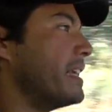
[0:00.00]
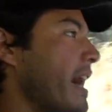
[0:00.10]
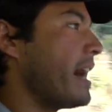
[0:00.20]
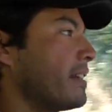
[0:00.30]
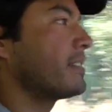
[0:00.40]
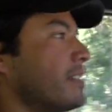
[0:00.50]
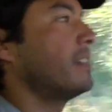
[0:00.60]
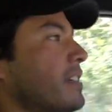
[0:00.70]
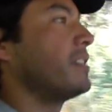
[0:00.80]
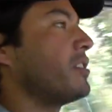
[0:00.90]
Yeah.
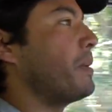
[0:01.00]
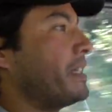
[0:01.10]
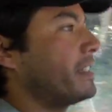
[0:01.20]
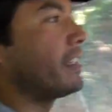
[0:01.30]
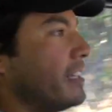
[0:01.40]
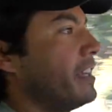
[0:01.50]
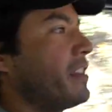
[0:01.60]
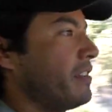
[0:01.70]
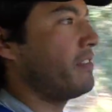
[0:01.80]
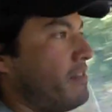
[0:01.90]
So basically,
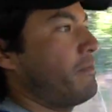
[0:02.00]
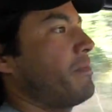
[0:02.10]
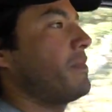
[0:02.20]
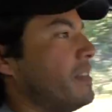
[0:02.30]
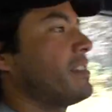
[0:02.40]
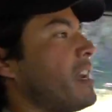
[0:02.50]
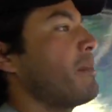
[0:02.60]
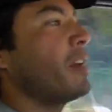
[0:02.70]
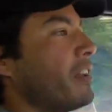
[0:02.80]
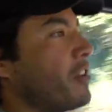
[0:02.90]
the
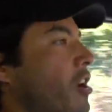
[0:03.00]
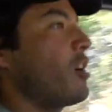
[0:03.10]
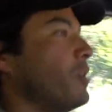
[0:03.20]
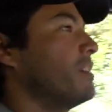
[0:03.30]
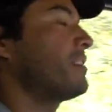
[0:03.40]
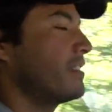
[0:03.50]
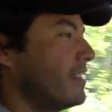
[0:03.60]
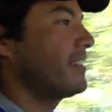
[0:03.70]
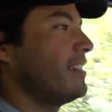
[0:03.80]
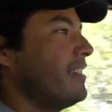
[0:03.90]
timeline of the car was
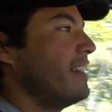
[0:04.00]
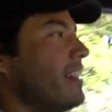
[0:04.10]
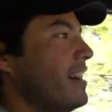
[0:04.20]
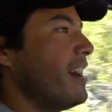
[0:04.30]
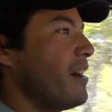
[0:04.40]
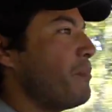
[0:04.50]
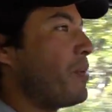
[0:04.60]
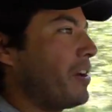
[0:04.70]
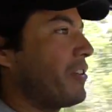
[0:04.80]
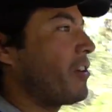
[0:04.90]

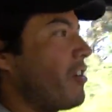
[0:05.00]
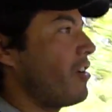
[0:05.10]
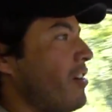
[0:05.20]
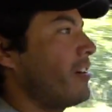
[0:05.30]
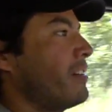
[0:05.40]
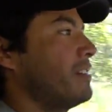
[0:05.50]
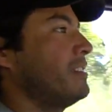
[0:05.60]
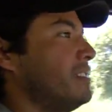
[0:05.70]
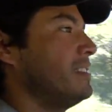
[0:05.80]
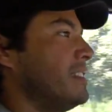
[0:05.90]
bought the car,
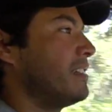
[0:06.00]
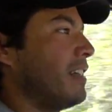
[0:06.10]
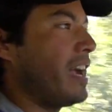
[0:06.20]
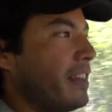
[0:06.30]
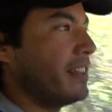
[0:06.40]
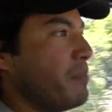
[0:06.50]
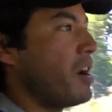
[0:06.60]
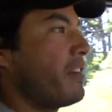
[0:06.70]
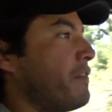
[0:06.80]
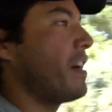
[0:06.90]
lightly
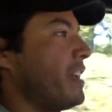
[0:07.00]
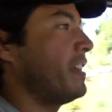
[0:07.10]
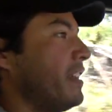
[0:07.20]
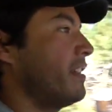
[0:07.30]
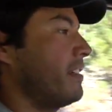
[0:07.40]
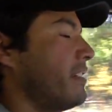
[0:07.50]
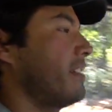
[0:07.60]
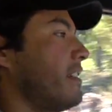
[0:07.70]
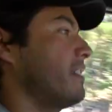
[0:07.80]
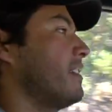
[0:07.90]
modified it,
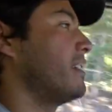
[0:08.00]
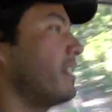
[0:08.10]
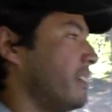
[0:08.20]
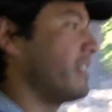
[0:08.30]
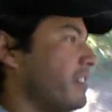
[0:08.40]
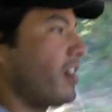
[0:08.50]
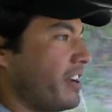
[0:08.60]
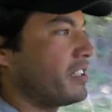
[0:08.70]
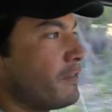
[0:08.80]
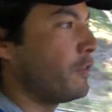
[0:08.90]

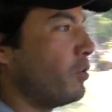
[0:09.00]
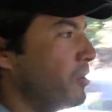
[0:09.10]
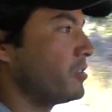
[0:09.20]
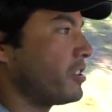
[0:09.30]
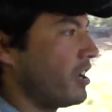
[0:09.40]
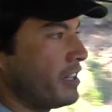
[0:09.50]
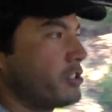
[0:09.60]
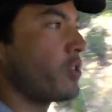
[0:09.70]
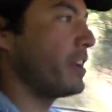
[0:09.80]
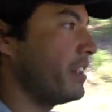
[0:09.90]
got it to full bolt-on,
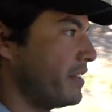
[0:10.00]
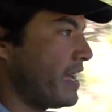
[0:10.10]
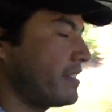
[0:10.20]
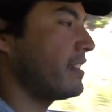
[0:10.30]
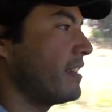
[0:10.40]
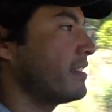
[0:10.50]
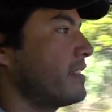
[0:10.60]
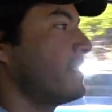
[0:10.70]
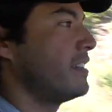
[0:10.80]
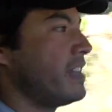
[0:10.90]
enjoyed it in that sense.